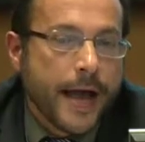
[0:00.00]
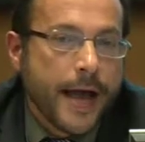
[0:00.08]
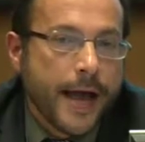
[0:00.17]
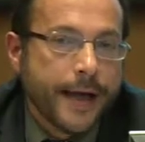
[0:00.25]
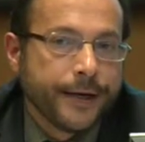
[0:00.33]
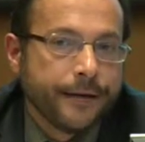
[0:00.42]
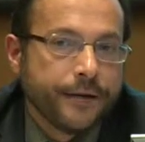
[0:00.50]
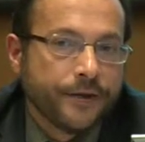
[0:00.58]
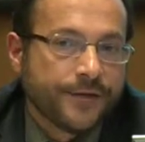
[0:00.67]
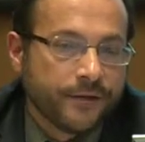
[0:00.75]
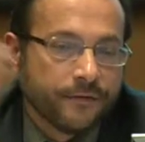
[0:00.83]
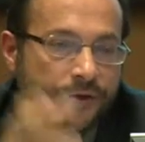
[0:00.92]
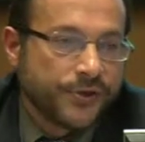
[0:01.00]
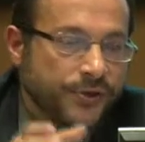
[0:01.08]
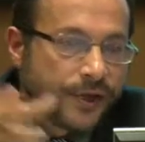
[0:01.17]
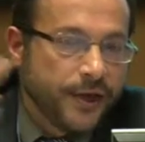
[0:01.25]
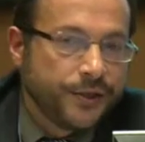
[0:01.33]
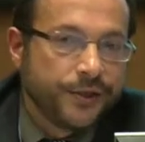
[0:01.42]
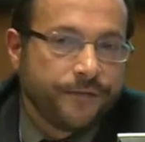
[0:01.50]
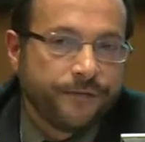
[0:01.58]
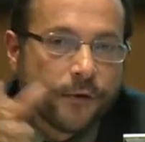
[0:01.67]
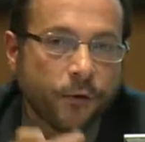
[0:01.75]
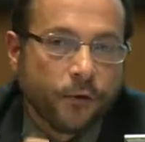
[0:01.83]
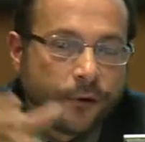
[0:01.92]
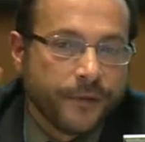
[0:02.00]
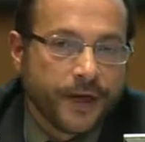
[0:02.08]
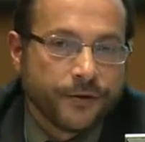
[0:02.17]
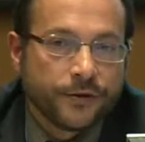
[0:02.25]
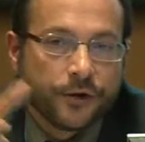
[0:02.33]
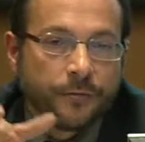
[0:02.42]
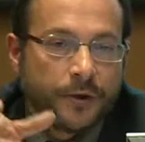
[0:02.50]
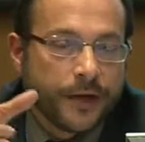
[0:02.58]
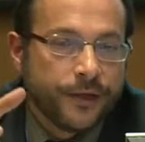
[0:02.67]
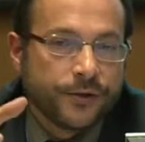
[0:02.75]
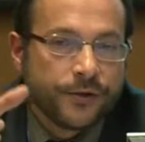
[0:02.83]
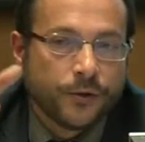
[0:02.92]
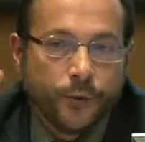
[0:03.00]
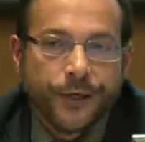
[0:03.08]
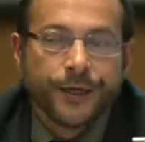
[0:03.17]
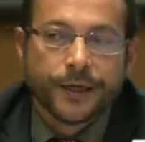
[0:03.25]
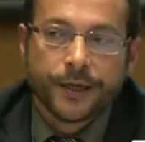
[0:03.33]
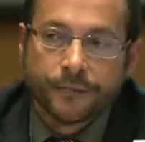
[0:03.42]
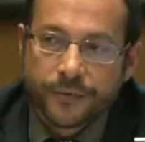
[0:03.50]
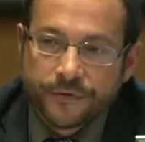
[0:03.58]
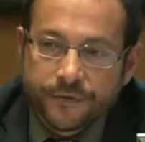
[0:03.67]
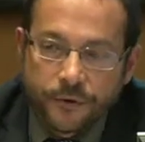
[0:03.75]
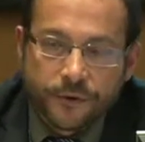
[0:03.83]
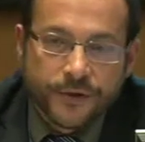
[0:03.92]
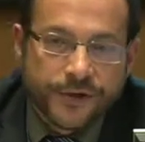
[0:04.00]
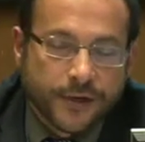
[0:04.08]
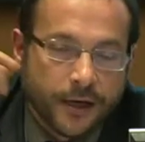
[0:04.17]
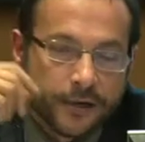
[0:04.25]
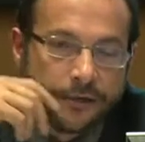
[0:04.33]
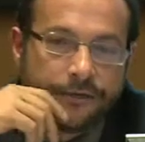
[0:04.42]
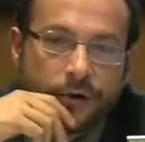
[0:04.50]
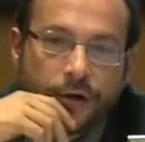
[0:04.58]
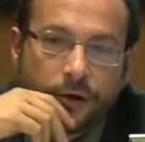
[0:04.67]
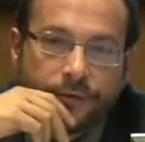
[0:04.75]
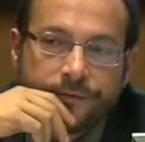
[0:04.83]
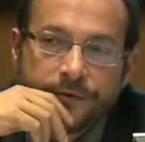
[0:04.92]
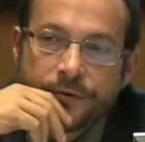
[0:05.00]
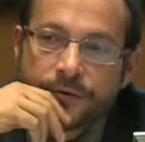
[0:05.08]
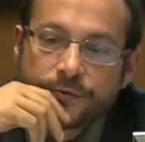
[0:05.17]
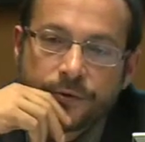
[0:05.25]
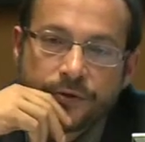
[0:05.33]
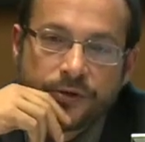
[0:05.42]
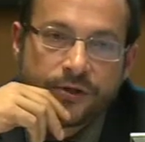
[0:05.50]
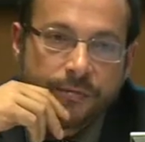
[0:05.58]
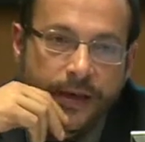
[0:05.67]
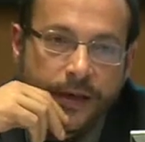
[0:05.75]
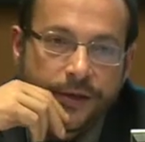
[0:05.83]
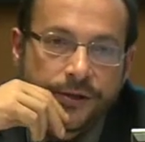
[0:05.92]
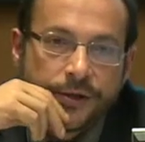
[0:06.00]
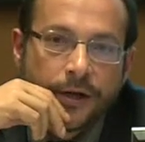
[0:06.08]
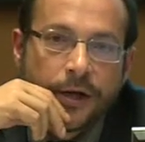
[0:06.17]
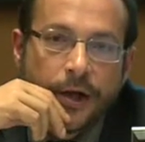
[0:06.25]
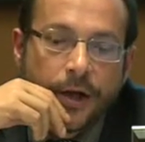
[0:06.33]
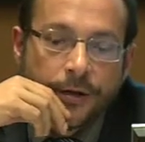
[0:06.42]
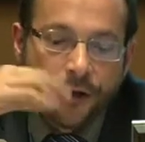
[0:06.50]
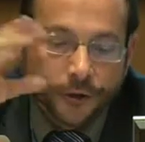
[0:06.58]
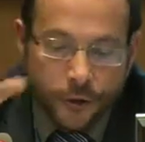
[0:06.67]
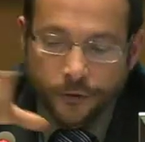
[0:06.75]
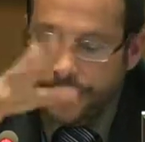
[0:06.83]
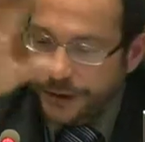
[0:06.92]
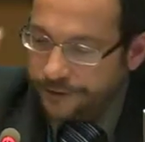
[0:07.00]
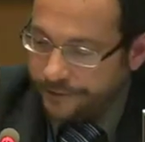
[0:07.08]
And the civil society forum that took place the weekend before the start of the conference was a space not only to